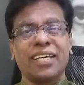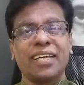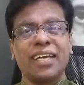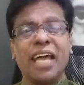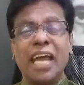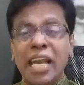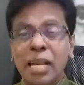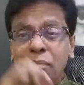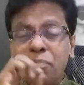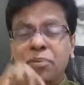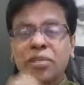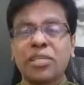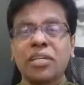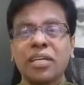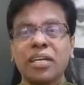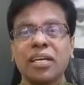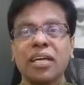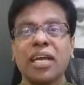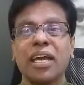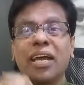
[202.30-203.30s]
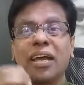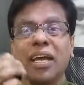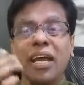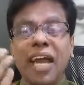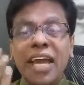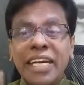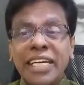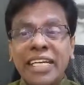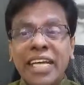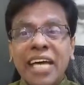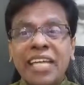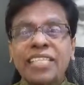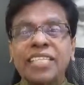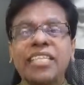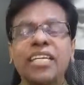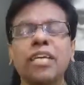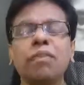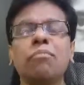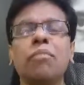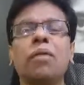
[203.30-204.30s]
helps
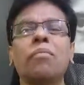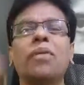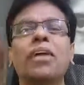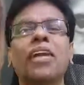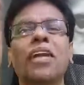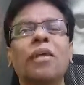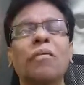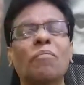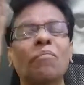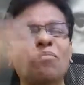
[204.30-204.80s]
enhancing memory.